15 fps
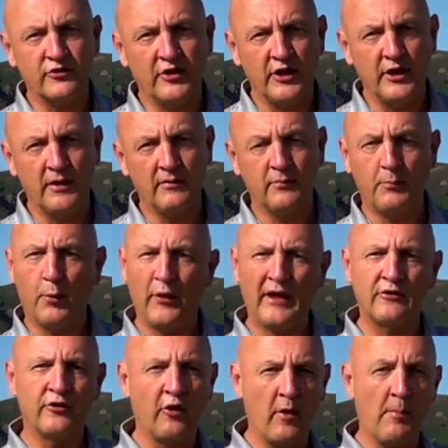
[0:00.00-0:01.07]
terms, but
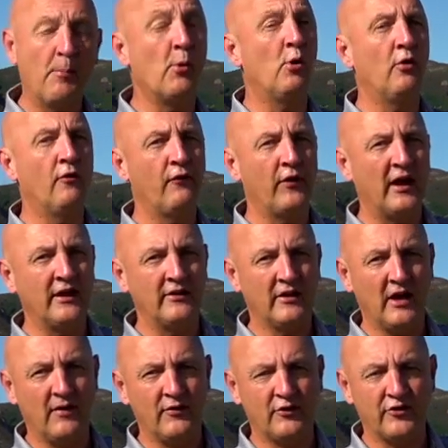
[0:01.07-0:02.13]
that's not the ball flight
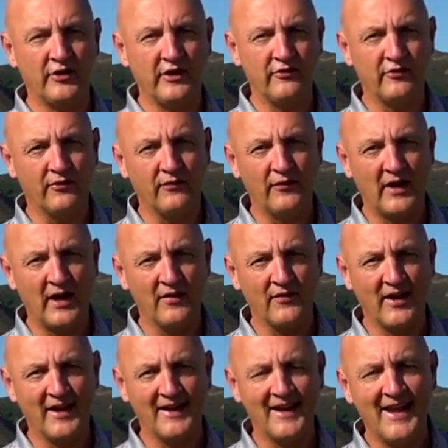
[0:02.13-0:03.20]
of a traditional 5
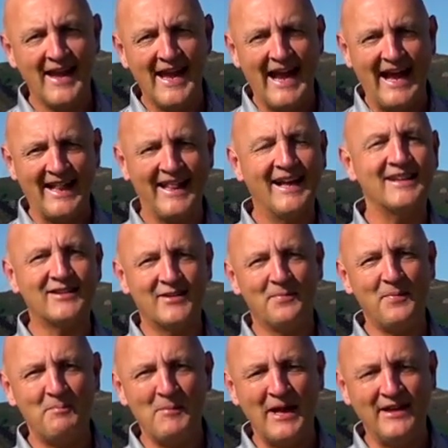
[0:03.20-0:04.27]
iron. And that's the
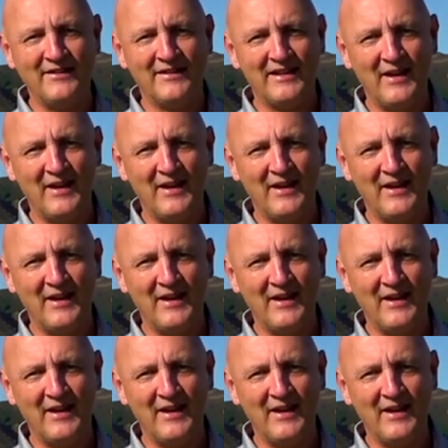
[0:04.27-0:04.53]
major